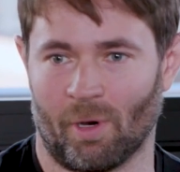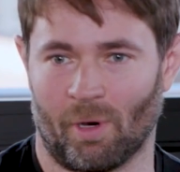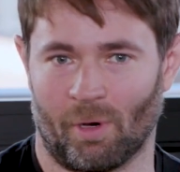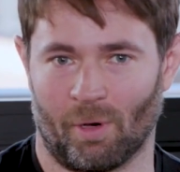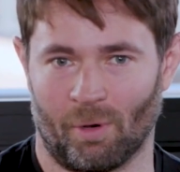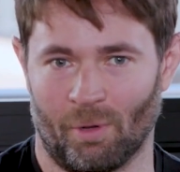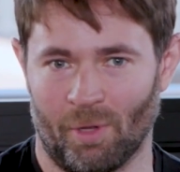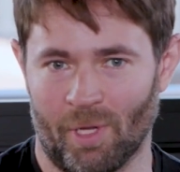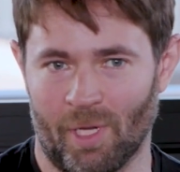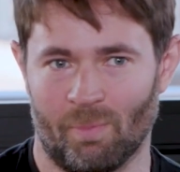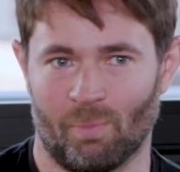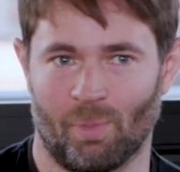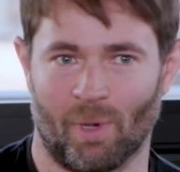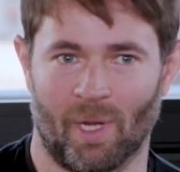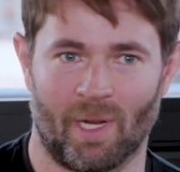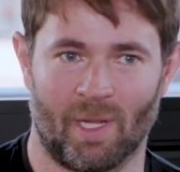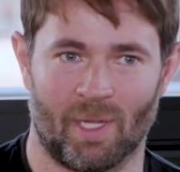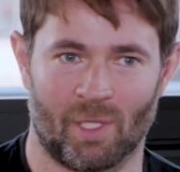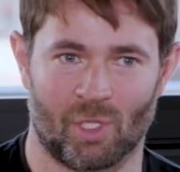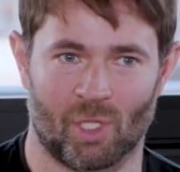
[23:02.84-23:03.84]
and early,
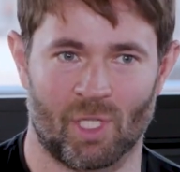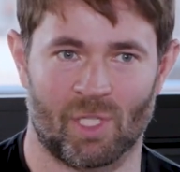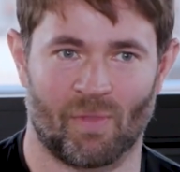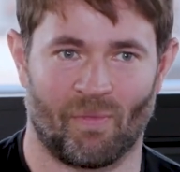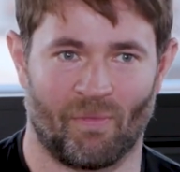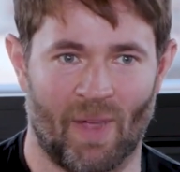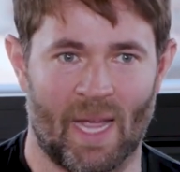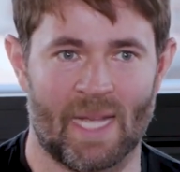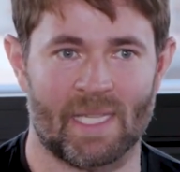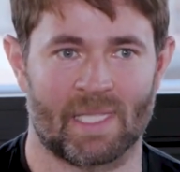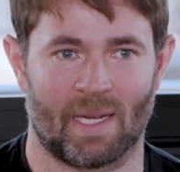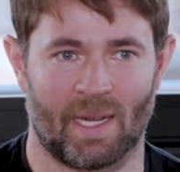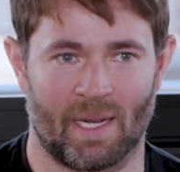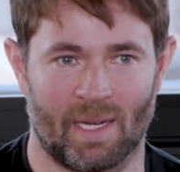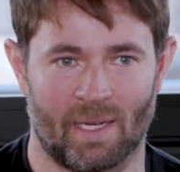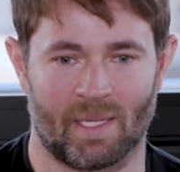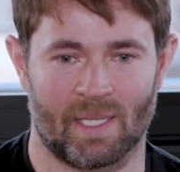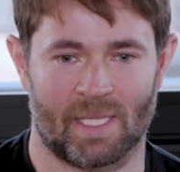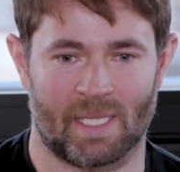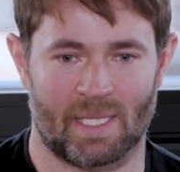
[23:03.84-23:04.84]
but it's just
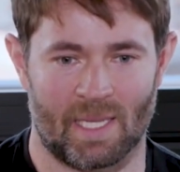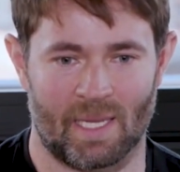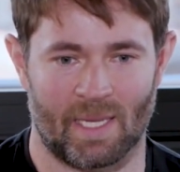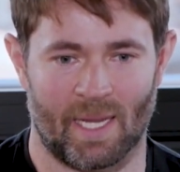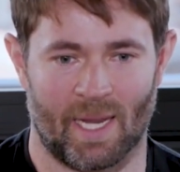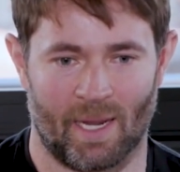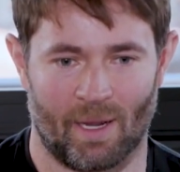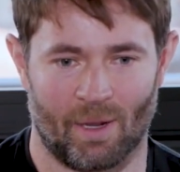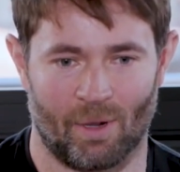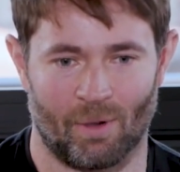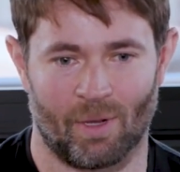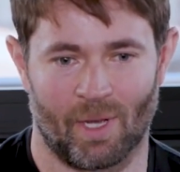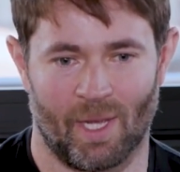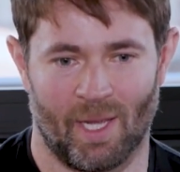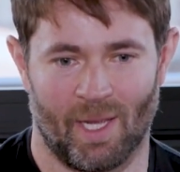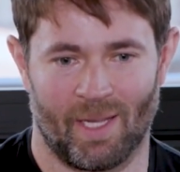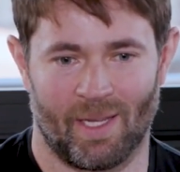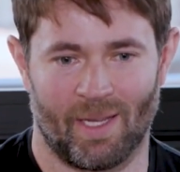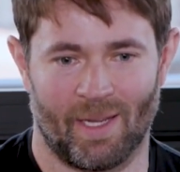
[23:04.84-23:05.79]
fascinating to see how